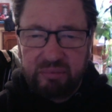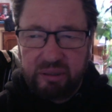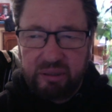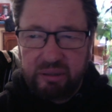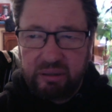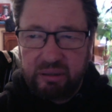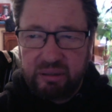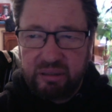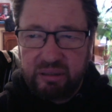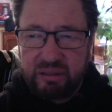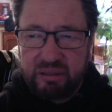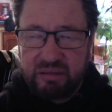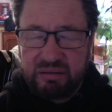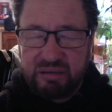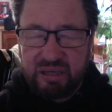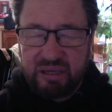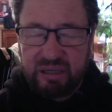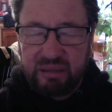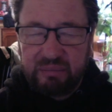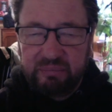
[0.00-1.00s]
it's
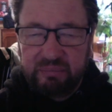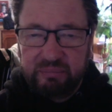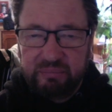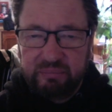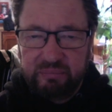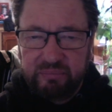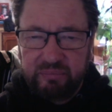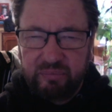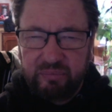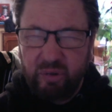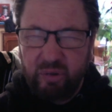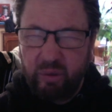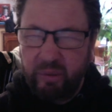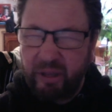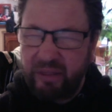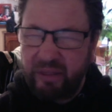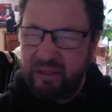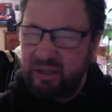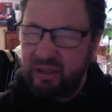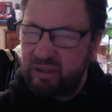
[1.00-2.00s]
normally
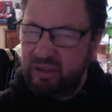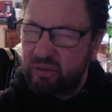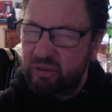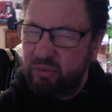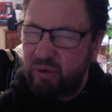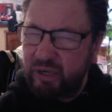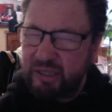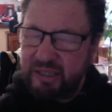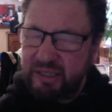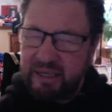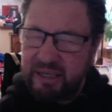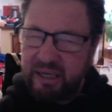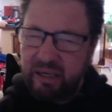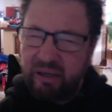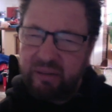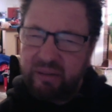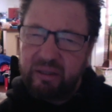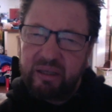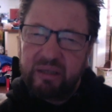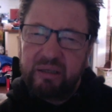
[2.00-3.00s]
I think twice a day. I
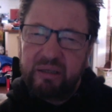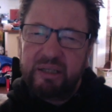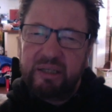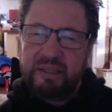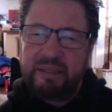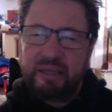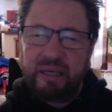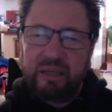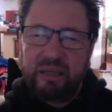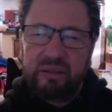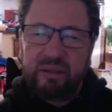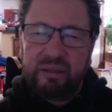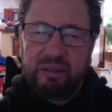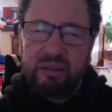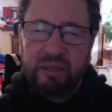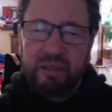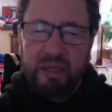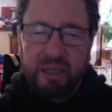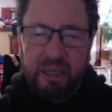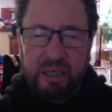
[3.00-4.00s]
think you need to take the
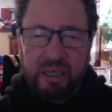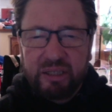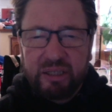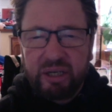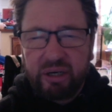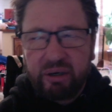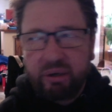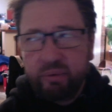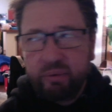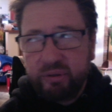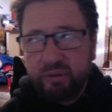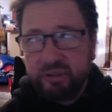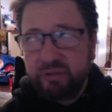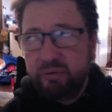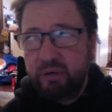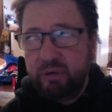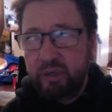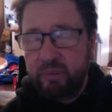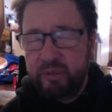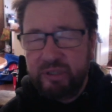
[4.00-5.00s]
tacro. With
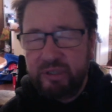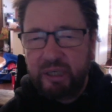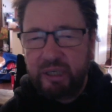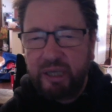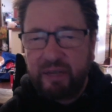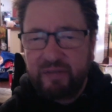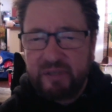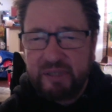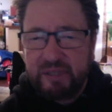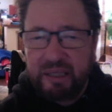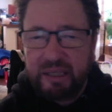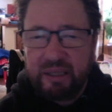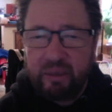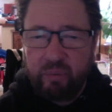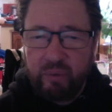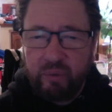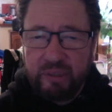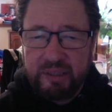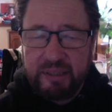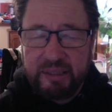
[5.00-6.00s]
sirolimus, only have to take that
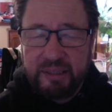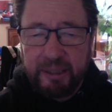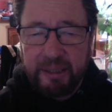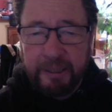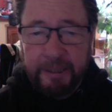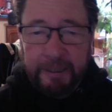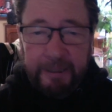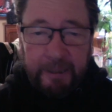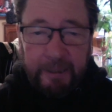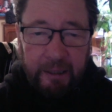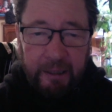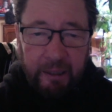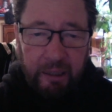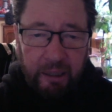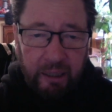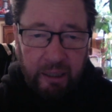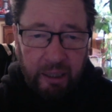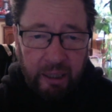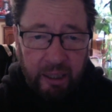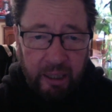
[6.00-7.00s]
once a day.
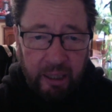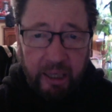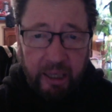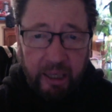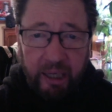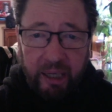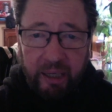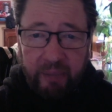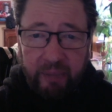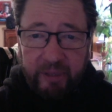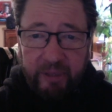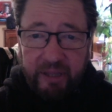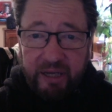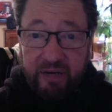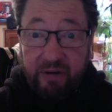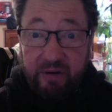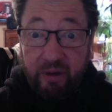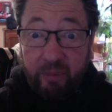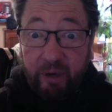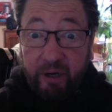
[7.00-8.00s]
And then
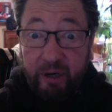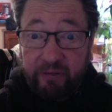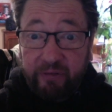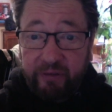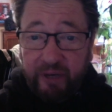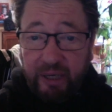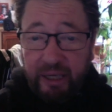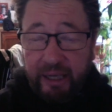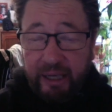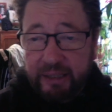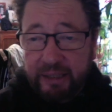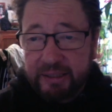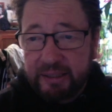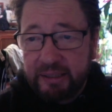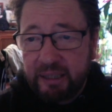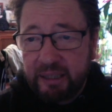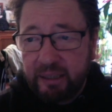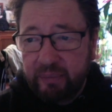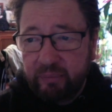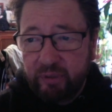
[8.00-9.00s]
you've got
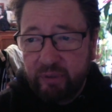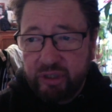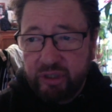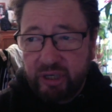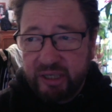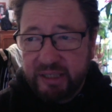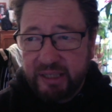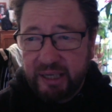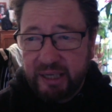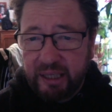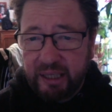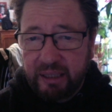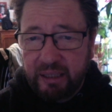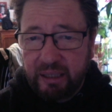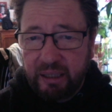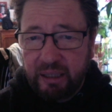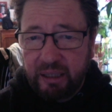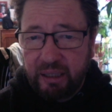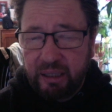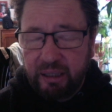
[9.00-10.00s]
mycophenolate, which I take.
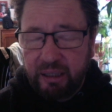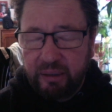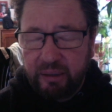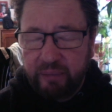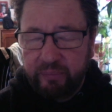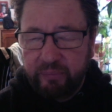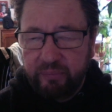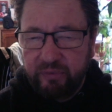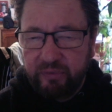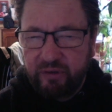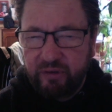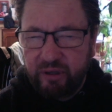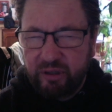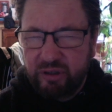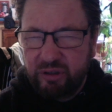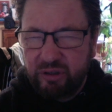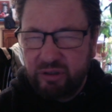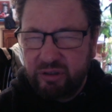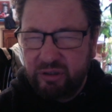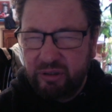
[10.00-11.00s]
You've got
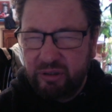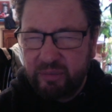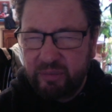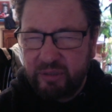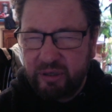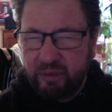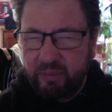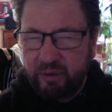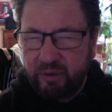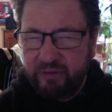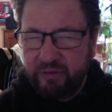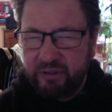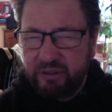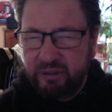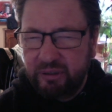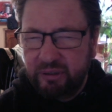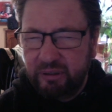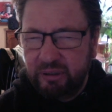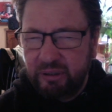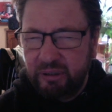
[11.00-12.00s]
two types. You've got
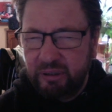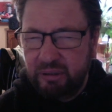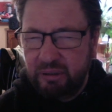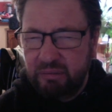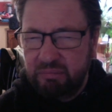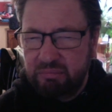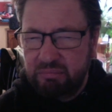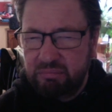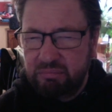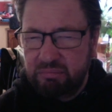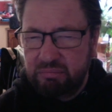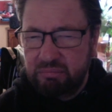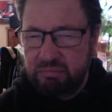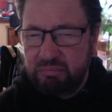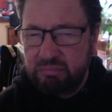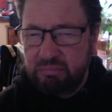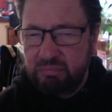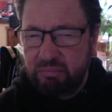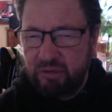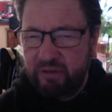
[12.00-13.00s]
Mofetil and
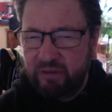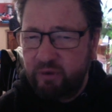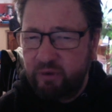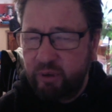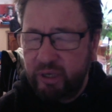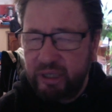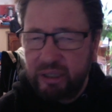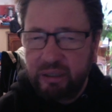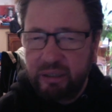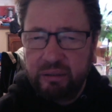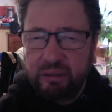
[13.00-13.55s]
Myfortic,